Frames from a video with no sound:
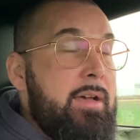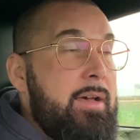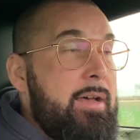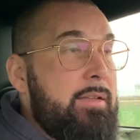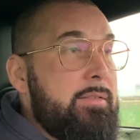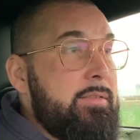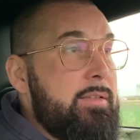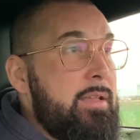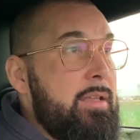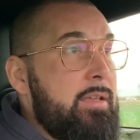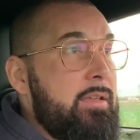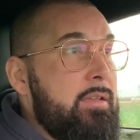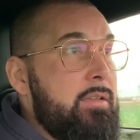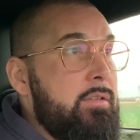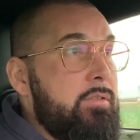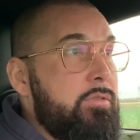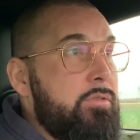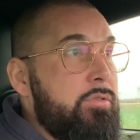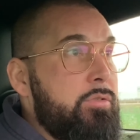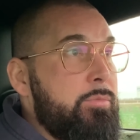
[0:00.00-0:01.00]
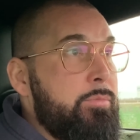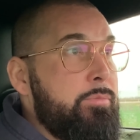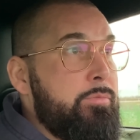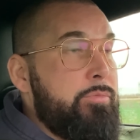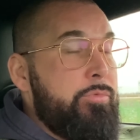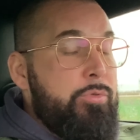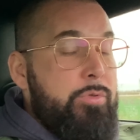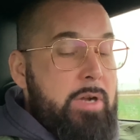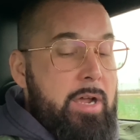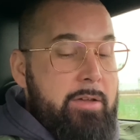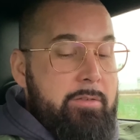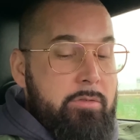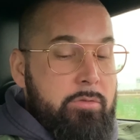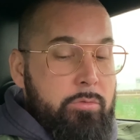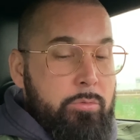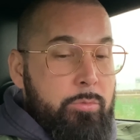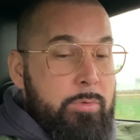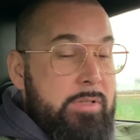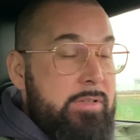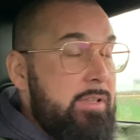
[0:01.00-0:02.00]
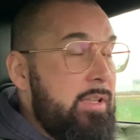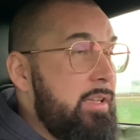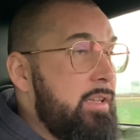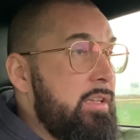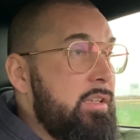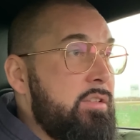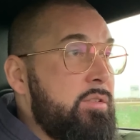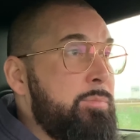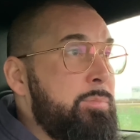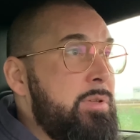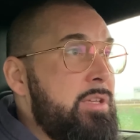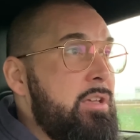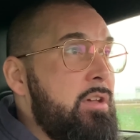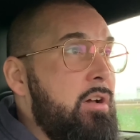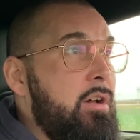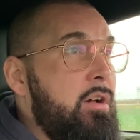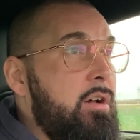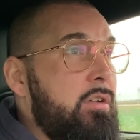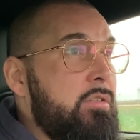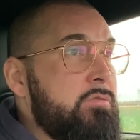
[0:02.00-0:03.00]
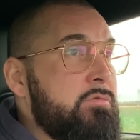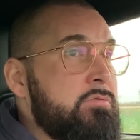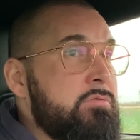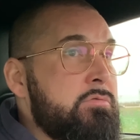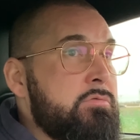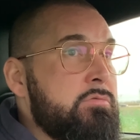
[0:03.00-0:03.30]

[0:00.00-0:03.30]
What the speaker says: I think to drive with the ESP on